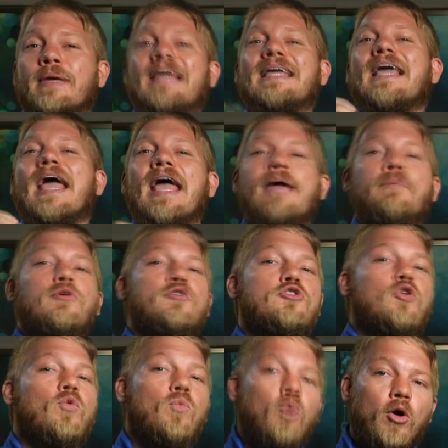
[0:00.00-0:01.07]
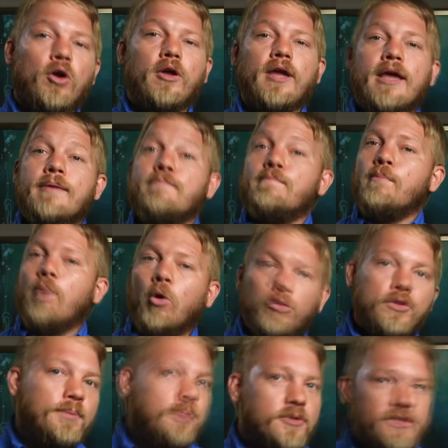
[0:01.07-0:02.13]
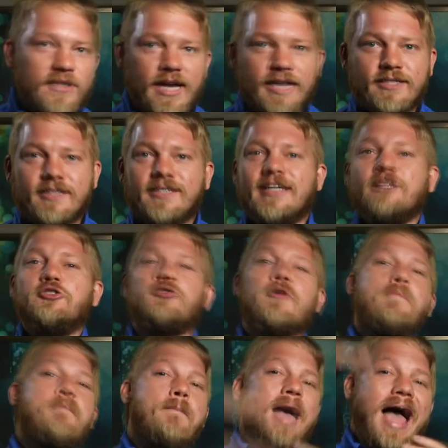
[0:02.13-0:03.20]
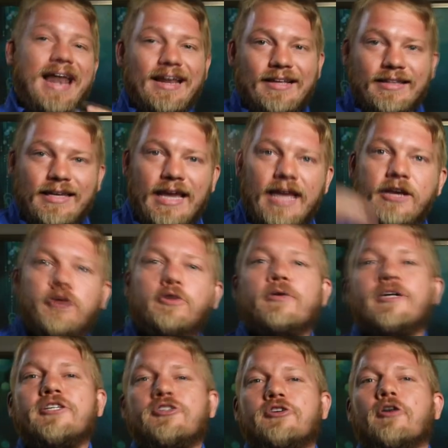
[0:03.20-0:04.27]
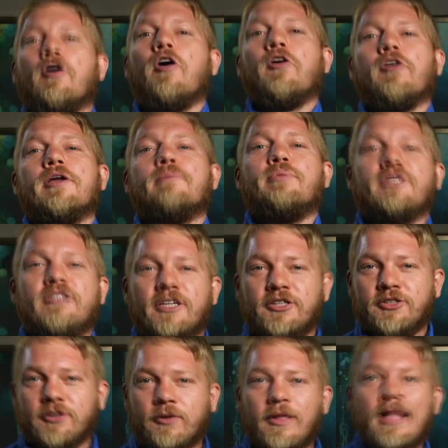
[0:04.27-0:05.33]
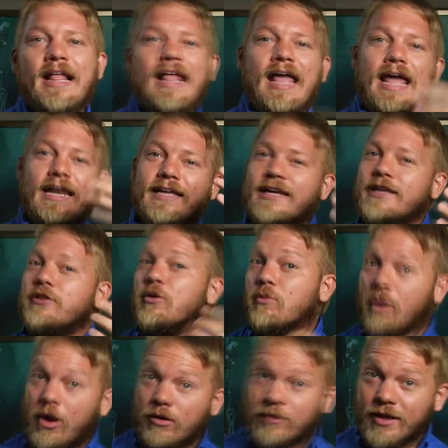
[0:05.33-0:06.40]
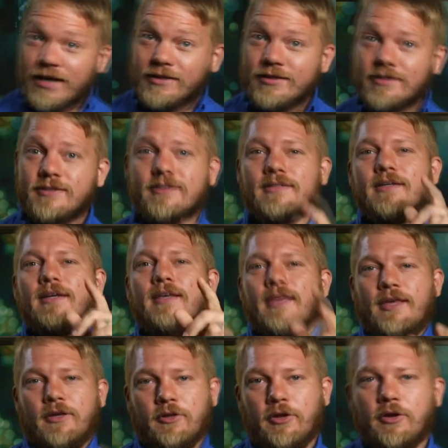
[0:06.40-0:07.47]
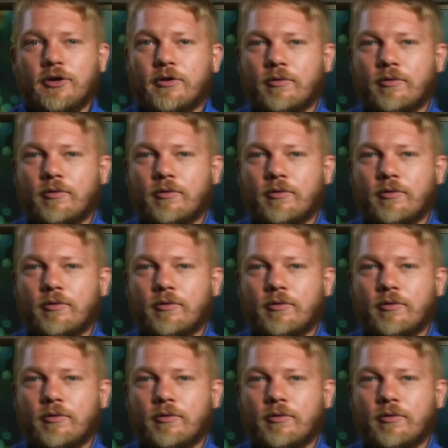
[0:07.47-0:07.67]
Being able to work in multiple states can dramatically increase your earning potential, and getting the wrong license can kill your